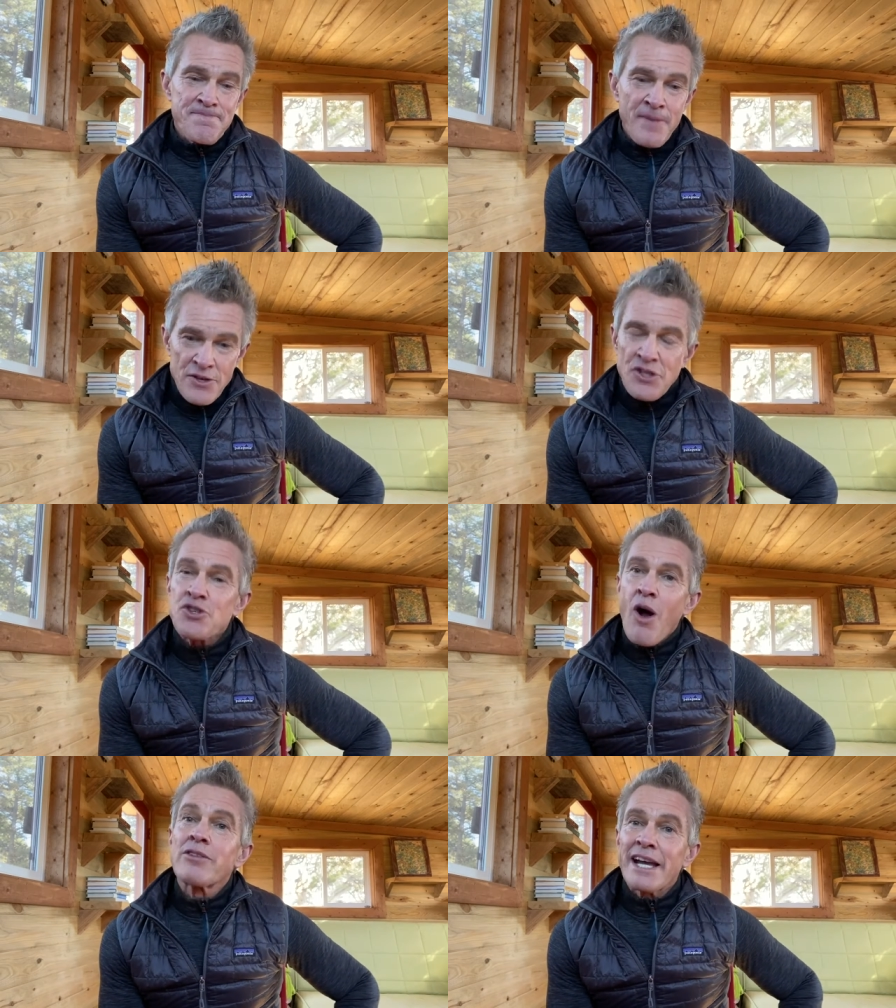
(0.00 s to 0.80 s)
There's a
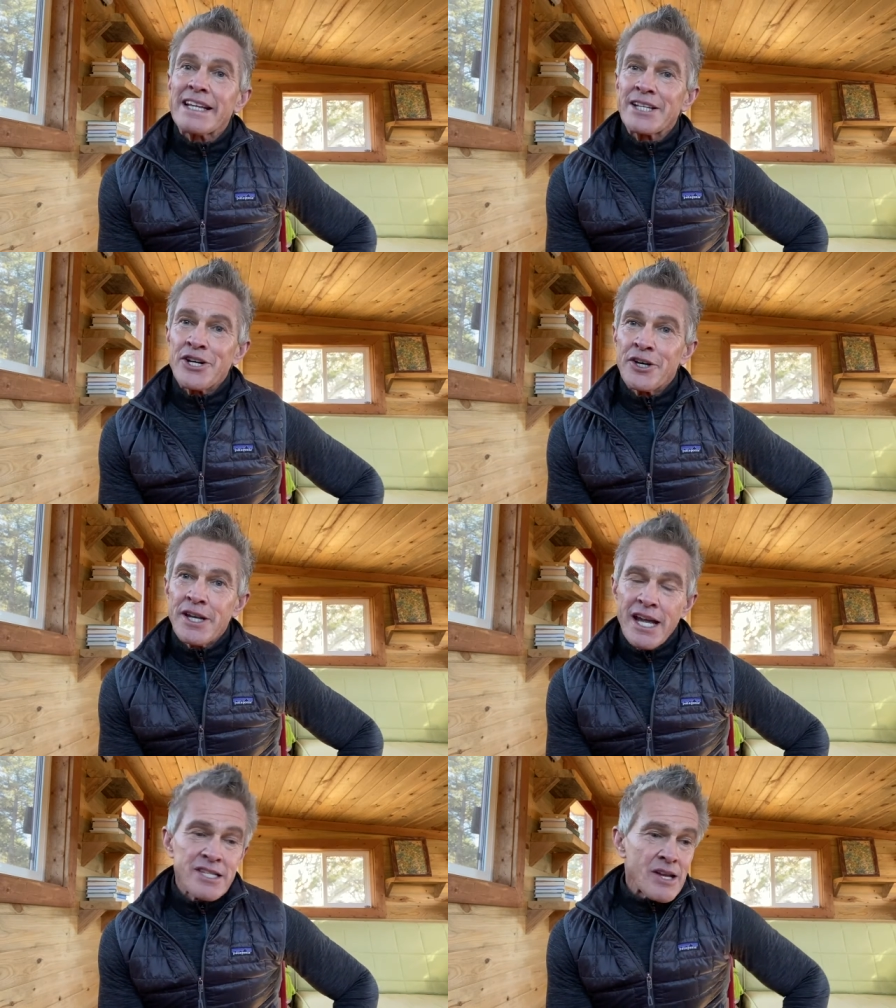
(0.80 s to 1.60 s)
strong likelihood.
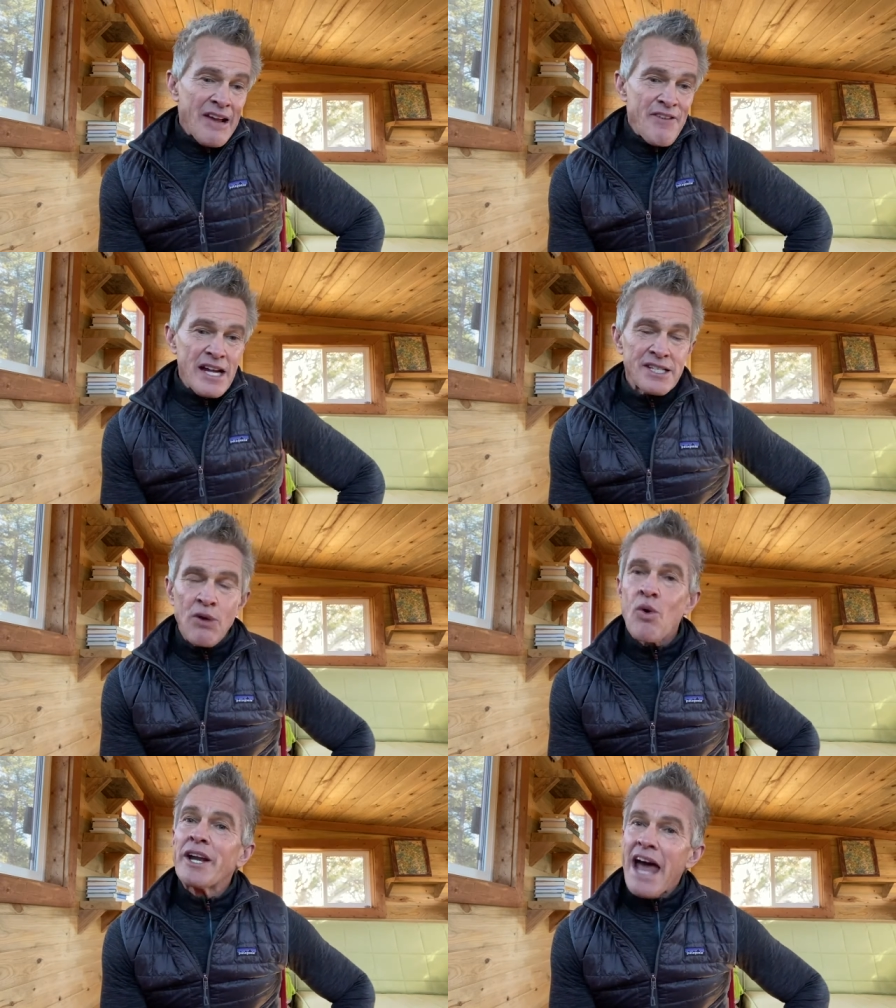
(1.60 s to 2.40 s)
It's
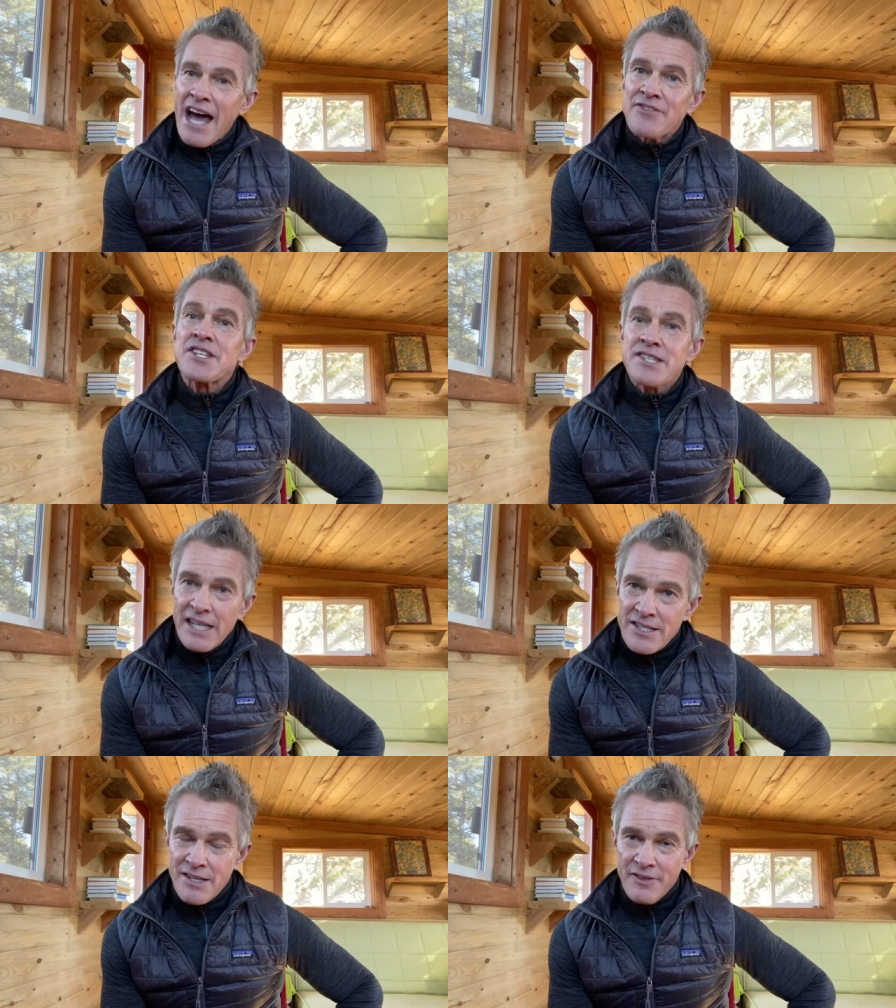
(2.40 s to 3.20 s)
affecting one out of
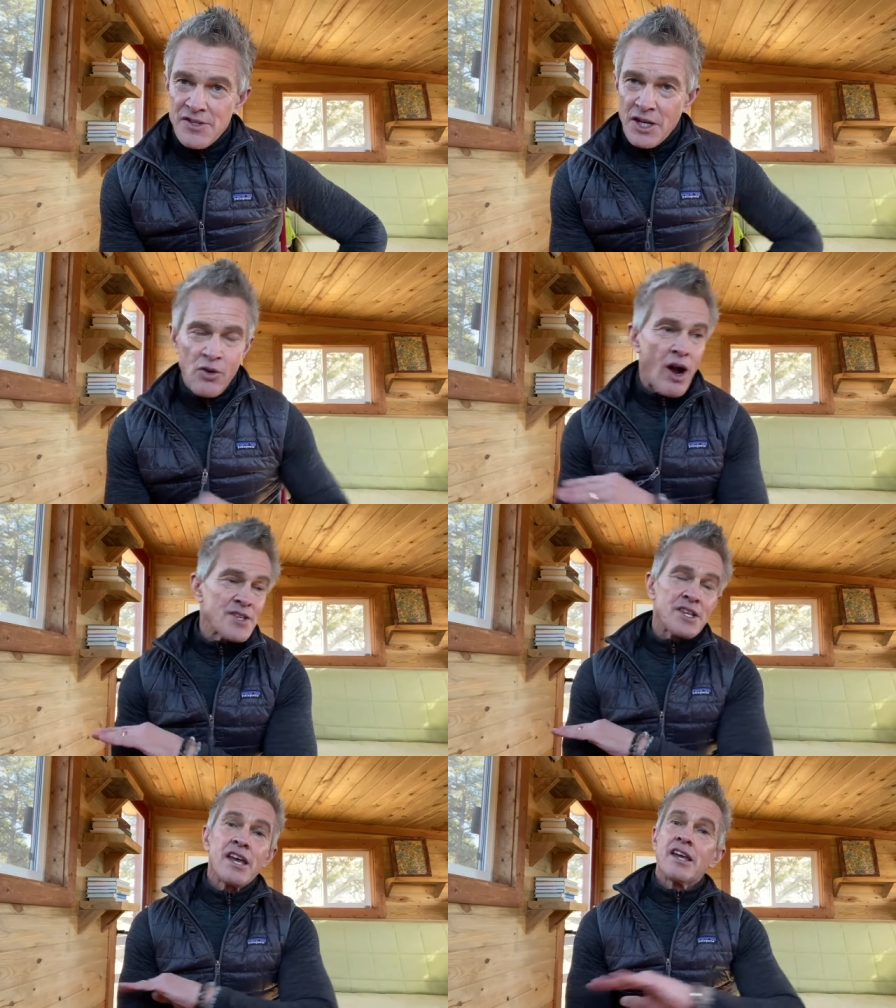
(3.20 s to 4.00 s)
six of us
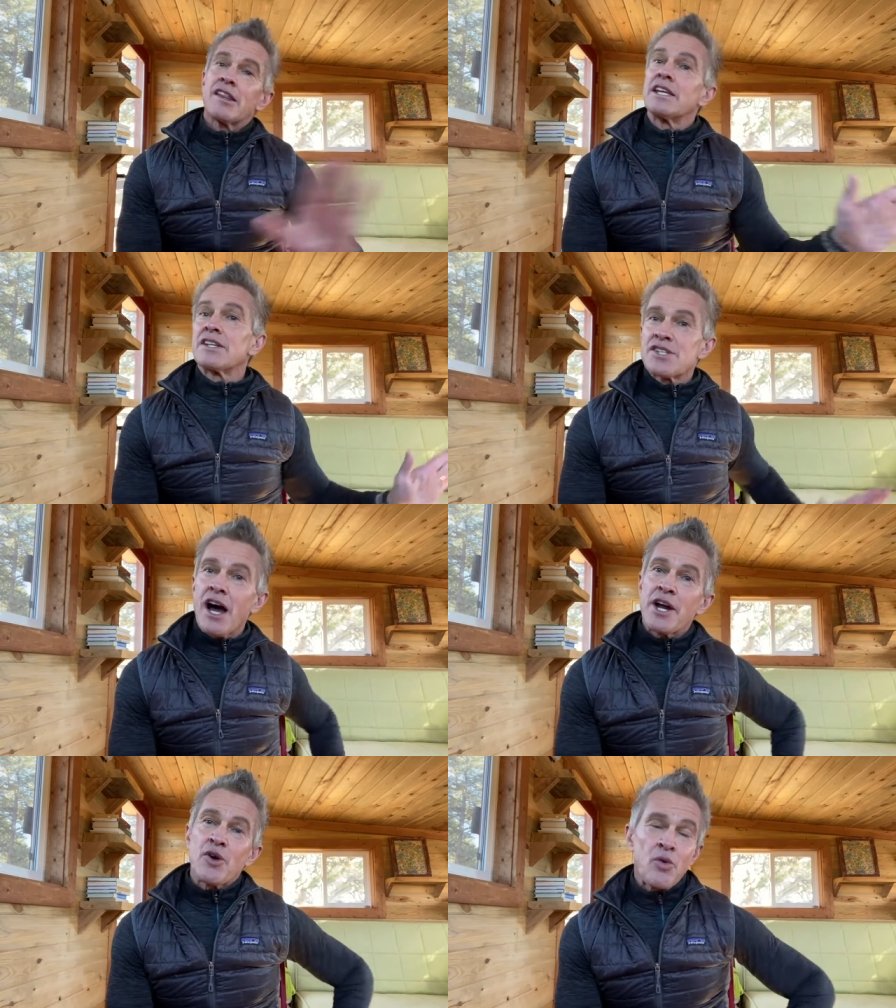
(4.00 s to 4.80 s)
across the
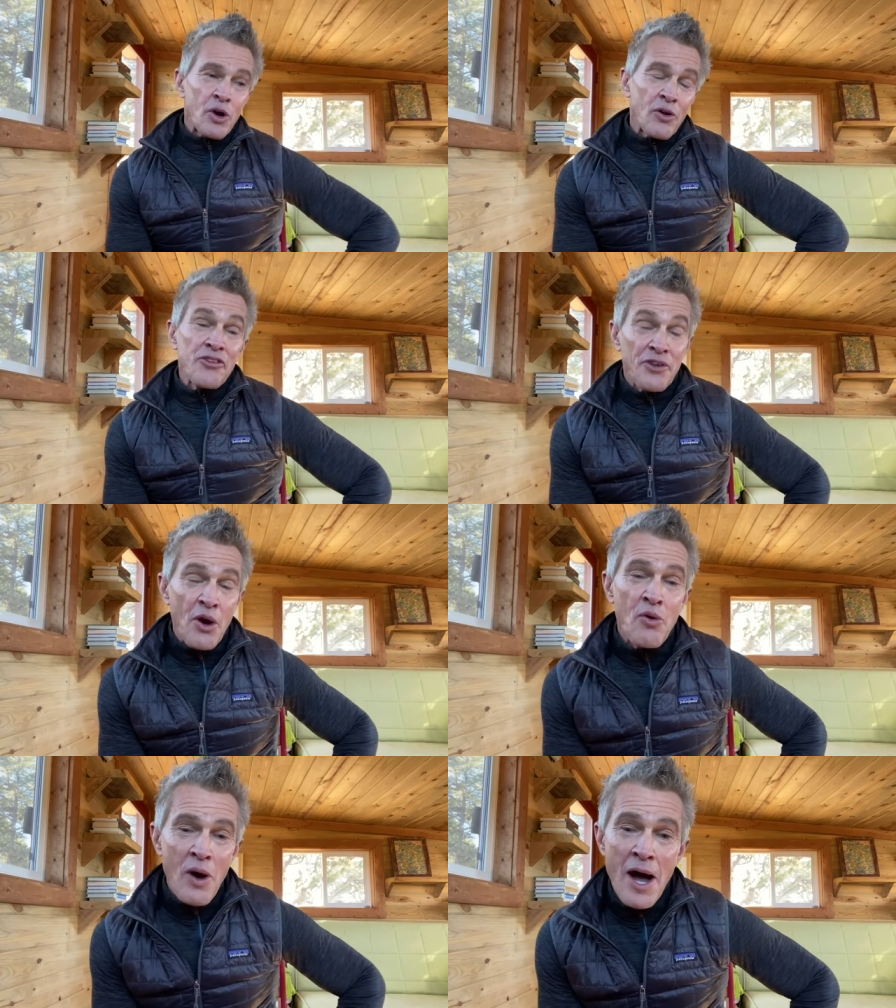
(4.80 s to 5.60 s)
entire world.
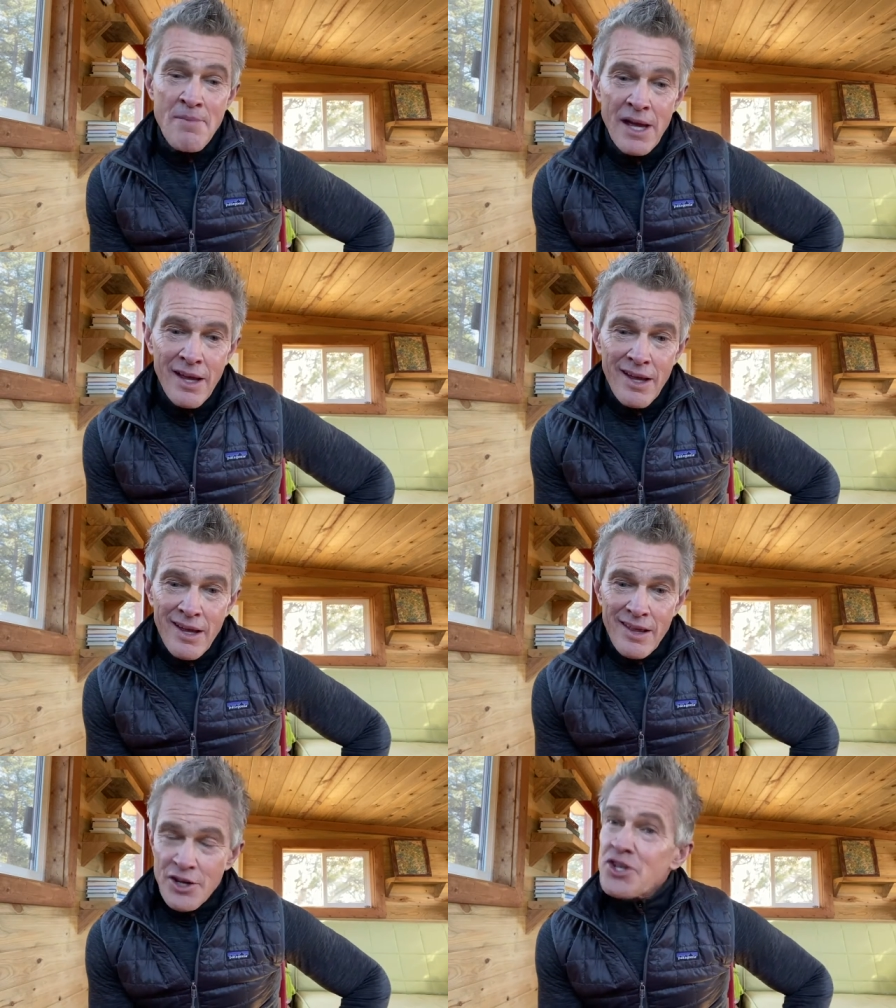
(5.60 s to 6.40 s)
So um,
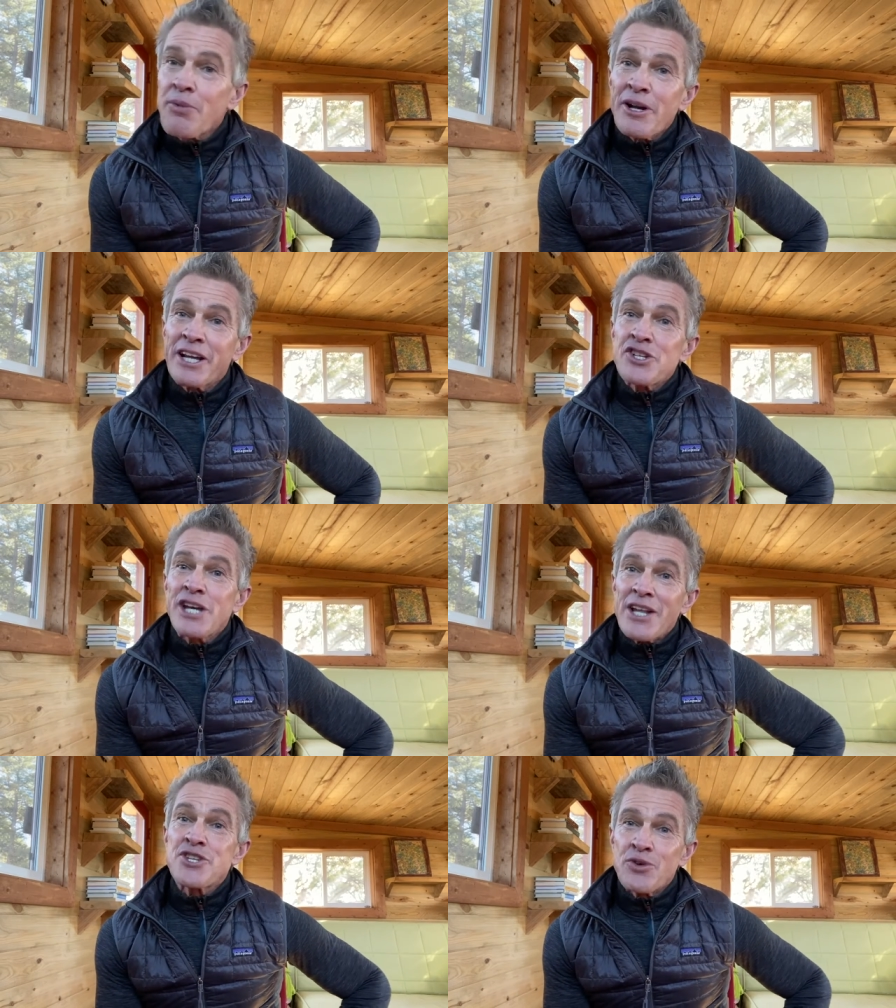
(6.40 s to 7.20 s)
there's a pretty good
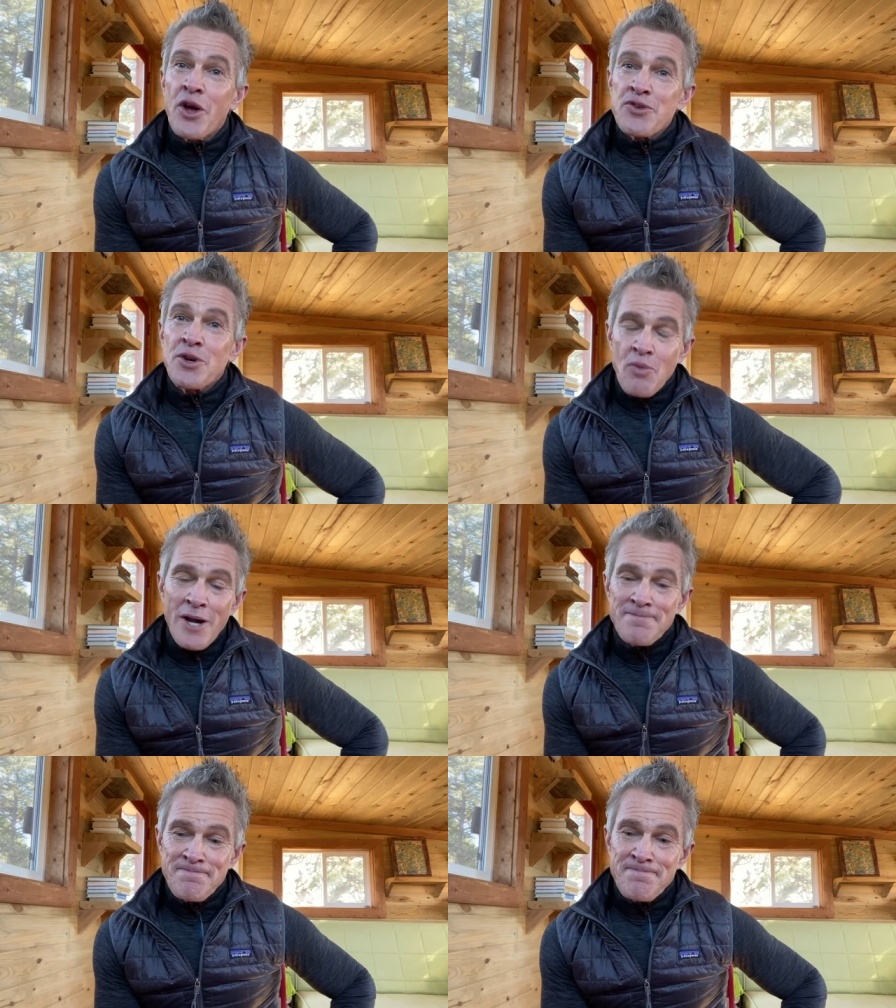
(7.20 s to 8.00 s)
chance you know
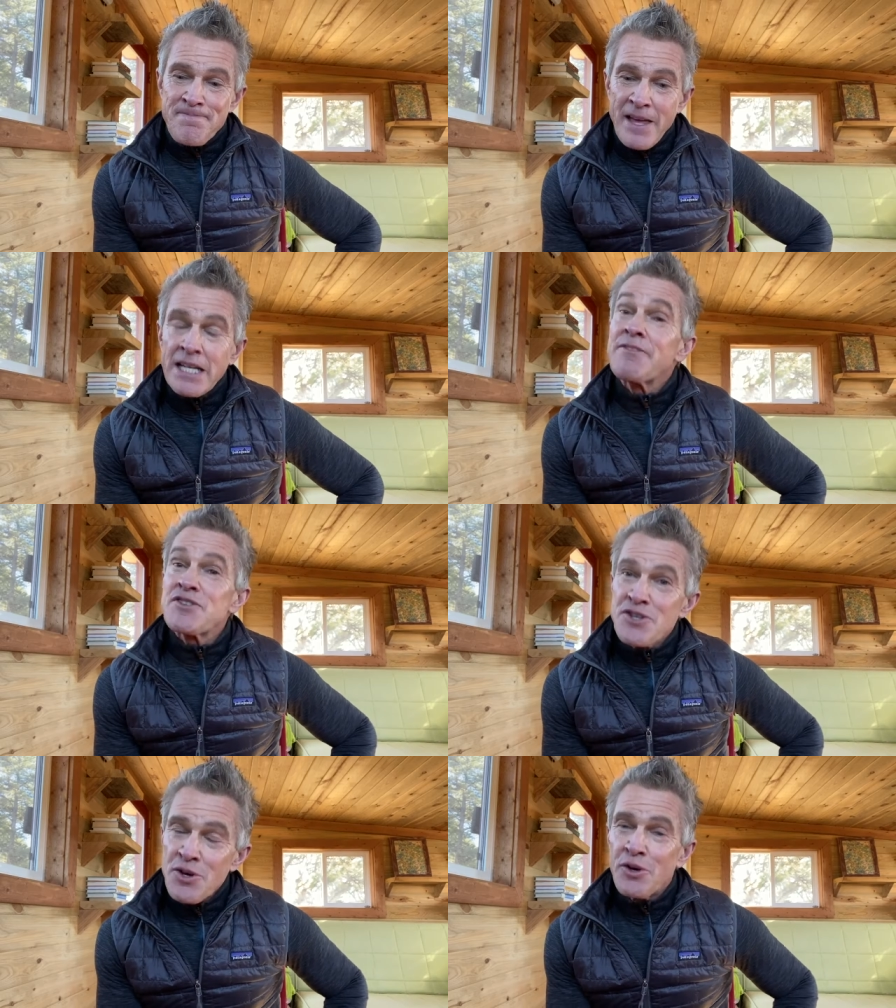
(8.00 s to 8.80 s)
someone. And if
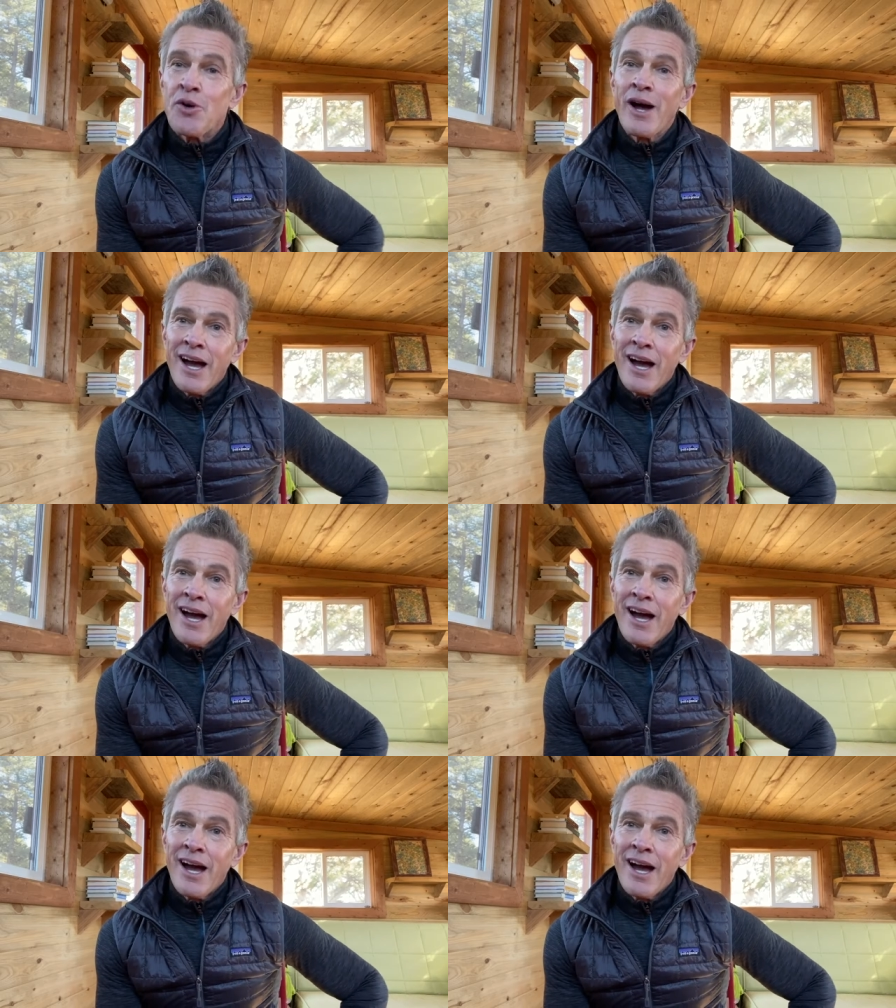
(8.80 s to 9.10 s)
it's you,